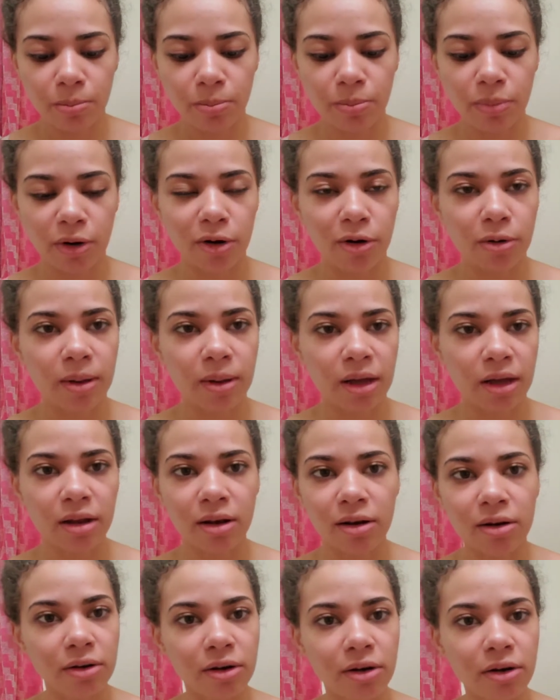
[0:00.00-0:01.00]

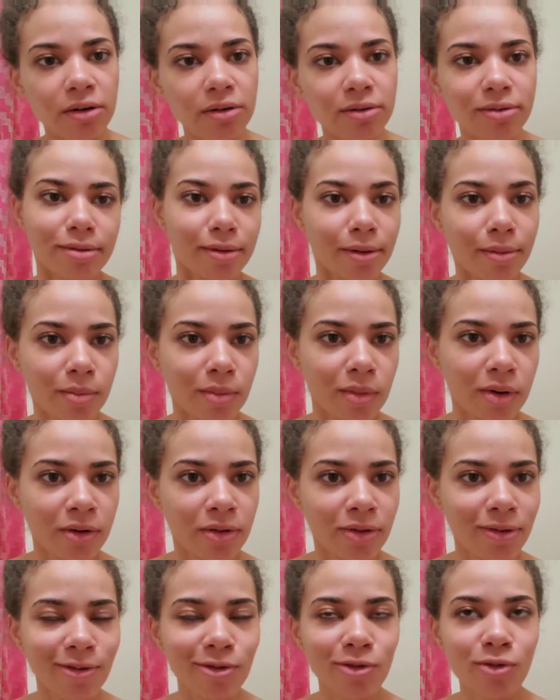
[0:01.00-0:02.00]
bourbon or
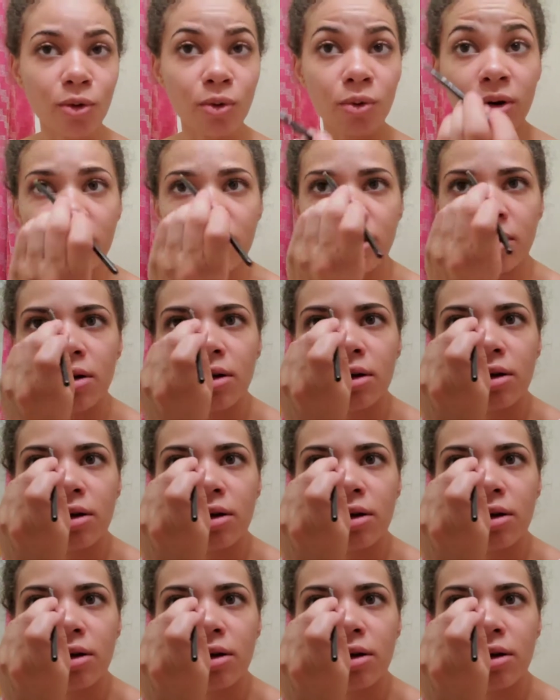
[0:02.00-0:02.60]
something of the sort.